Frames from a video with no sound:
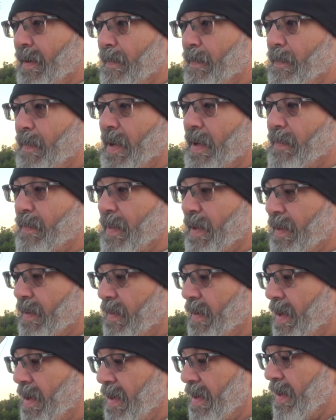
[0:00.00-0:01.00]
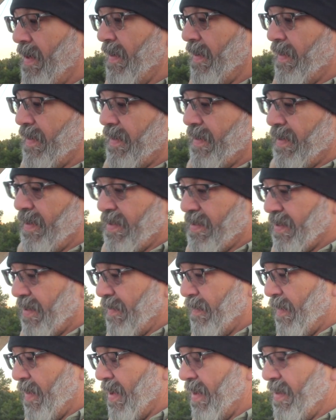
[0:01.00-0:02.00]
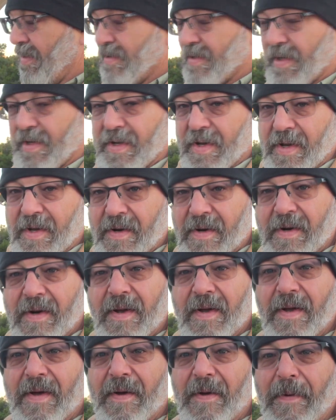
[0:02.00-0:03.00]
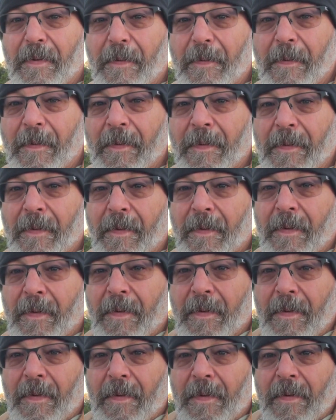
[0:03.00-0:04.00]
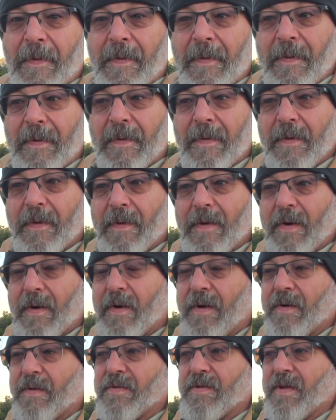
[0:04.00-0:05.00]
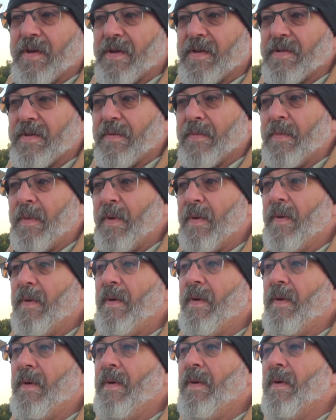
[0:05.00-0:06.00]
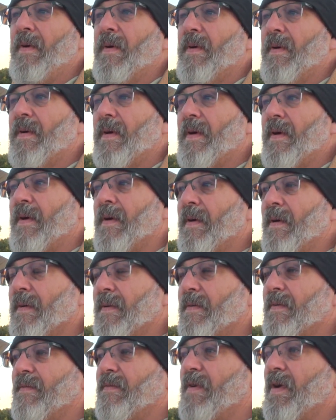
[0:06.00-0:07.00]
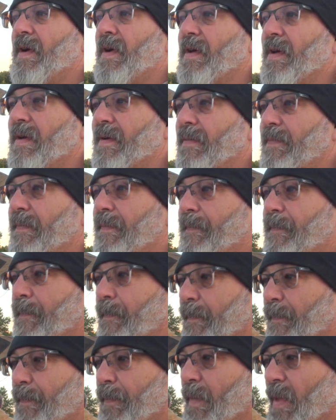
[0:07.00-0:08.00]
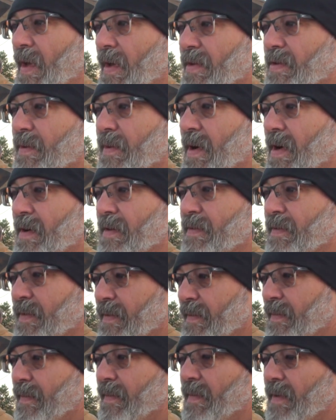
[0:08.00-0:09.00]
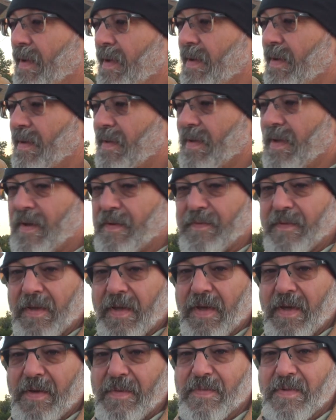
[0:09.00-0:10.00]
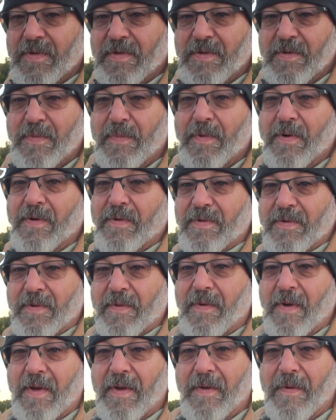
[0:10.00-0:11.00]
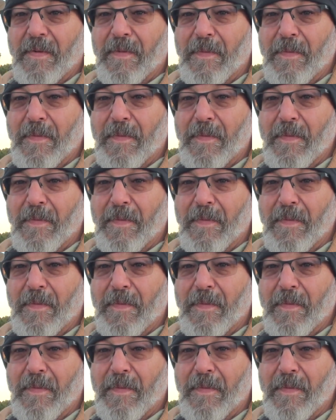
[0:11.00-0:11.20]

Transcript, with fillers: and bump our way thirty some miles out of here. That was a fun trail, though. Oh, it was awesome. Yeah, very good. It's rough. It definitely keeps the Subarus away.